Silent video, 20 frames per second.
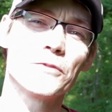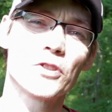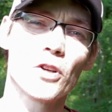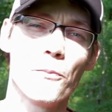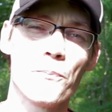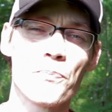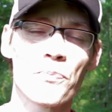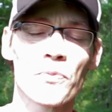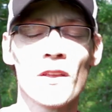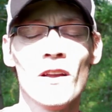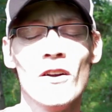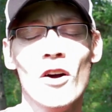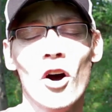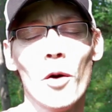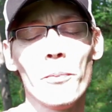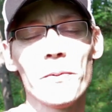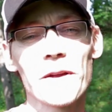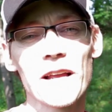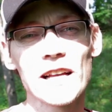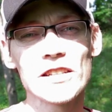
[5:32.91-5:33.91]
So
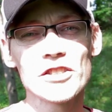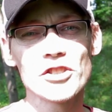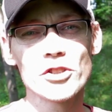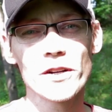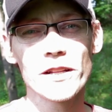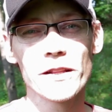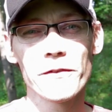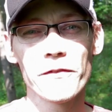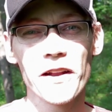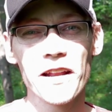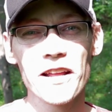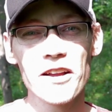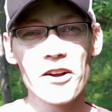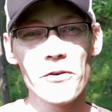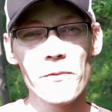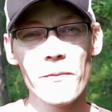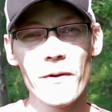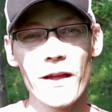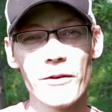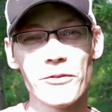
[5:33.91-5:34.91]
hope you guys enjoyed the
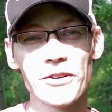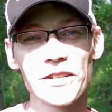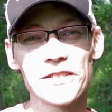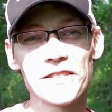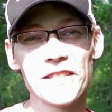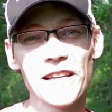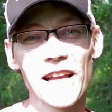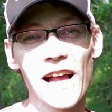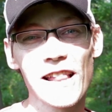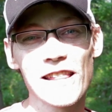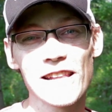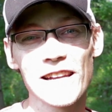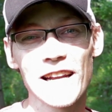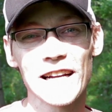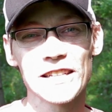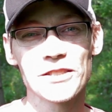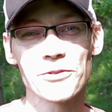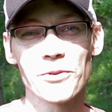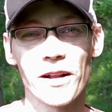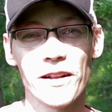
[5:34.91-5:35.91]
video, and we'll see you on the
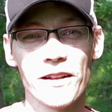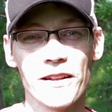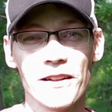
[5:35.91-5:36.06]
next one.